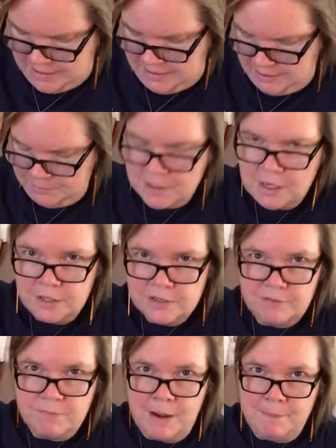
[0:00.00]
It's because
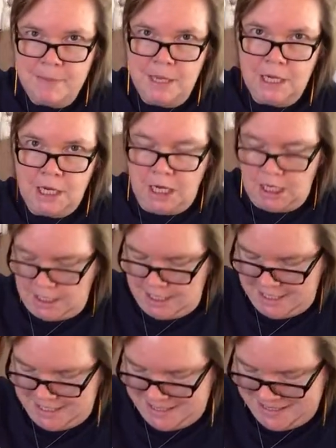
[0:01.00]
of my belly.
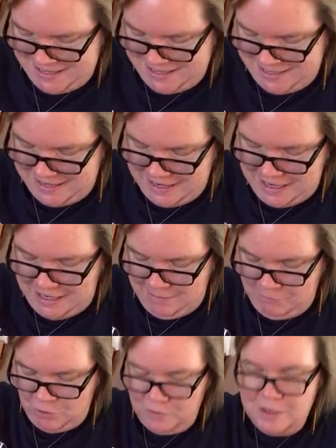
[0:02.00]

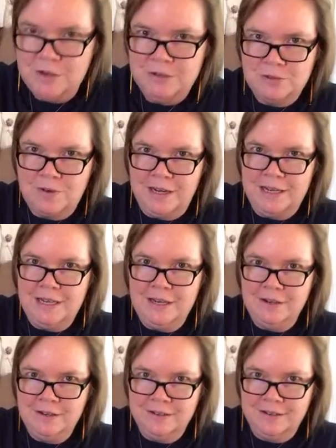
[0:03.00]
Merino's right
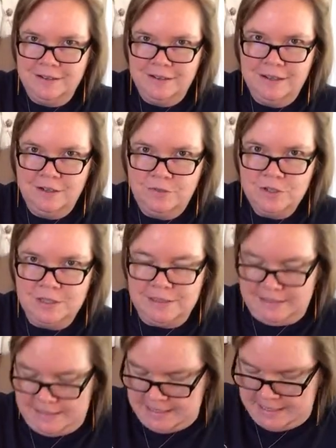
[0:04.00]
here, if you can
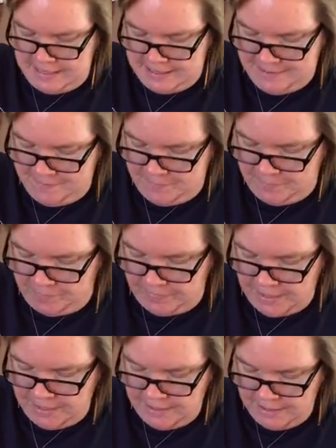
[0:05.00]
see that.
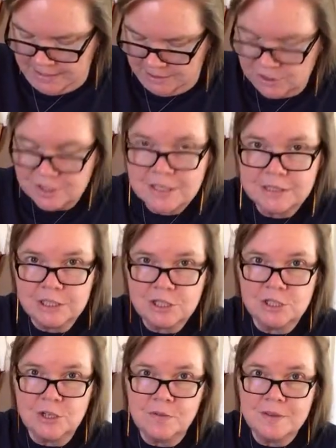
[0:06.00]
And just to let
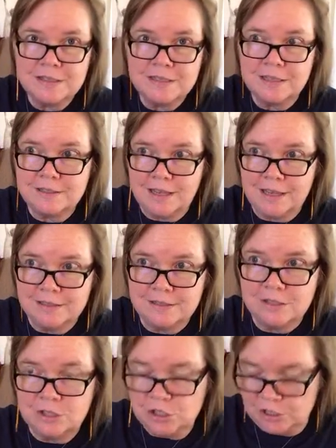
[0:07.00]
you know, this is a
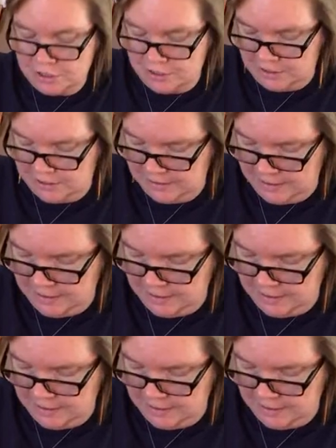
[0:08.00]
test shirt.